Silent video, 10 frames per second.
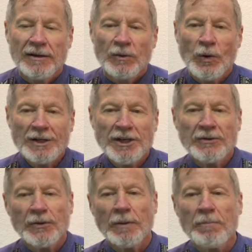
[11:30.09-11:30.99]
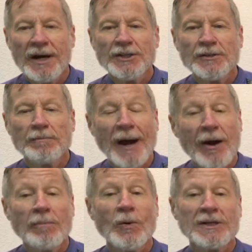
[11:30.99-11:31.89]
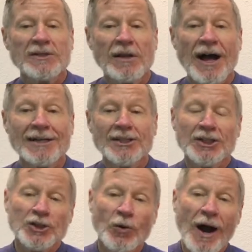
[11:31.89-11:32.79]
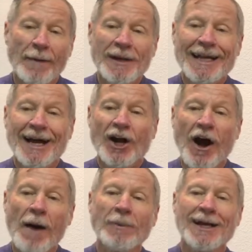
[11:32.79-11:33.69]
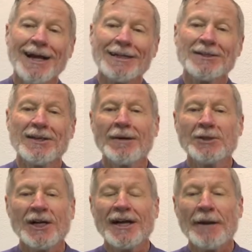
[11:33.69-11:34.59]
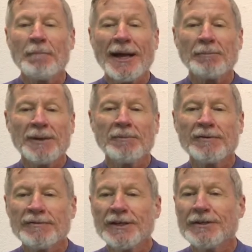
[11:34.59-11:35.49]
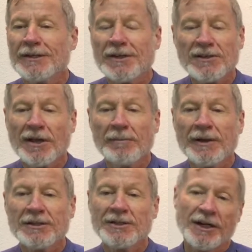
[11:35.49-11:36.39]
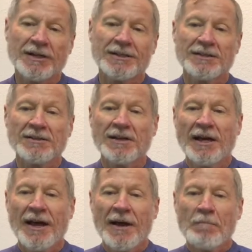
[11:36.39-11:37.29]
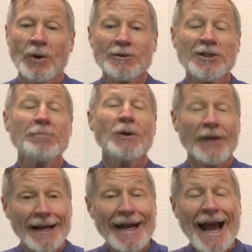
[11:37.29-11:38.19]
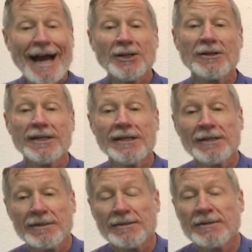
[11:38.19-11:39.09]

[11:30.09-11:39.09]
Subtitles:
Rushing through a bunch of PowerPoint slides describing a complicated subject can make people feel that the subject is more simple than it actually is.